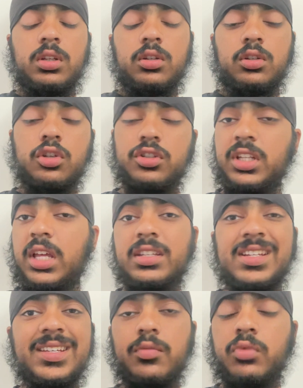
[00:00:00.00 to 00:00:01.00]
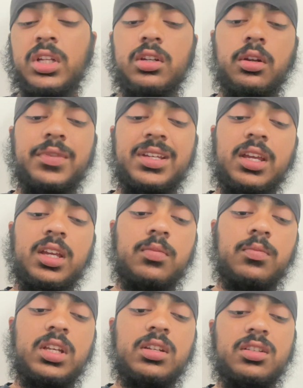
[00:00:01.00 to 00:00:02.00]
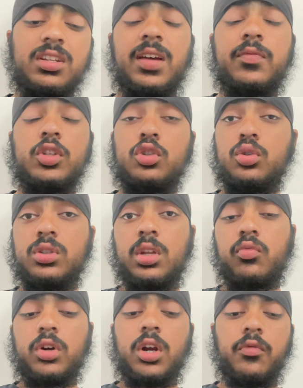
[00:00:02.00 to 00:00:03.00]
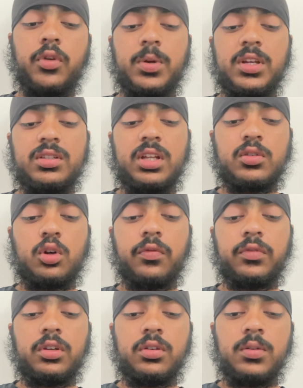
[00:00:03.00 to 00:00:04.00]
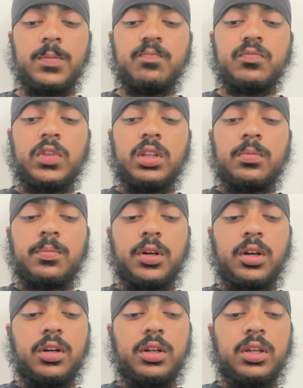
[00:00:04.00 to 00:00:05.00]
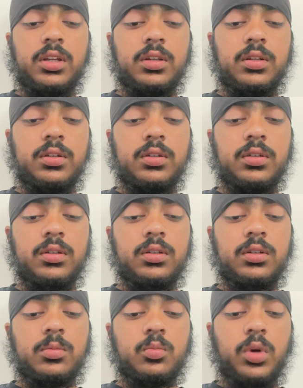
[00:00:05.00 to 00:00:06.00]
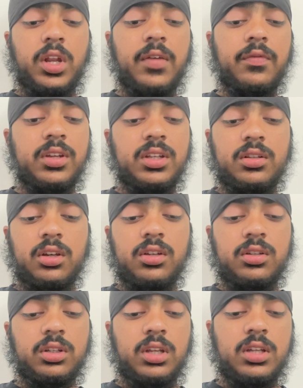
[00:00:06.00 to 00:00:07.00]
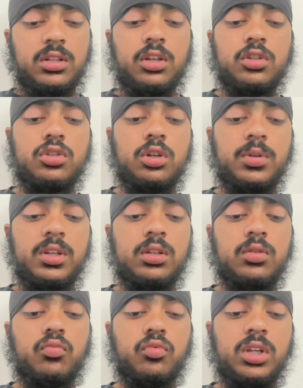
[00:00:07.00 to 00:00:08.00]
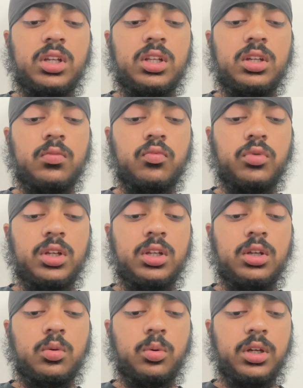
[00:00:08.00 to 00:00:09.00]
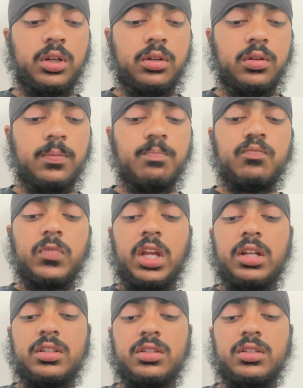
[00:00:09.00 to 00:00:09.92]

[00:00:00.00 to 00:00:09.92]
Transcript: because he has elite reading of the game, he doesn't have to use his recovery pace as often, but whenever he does, it does show he is really, really quick and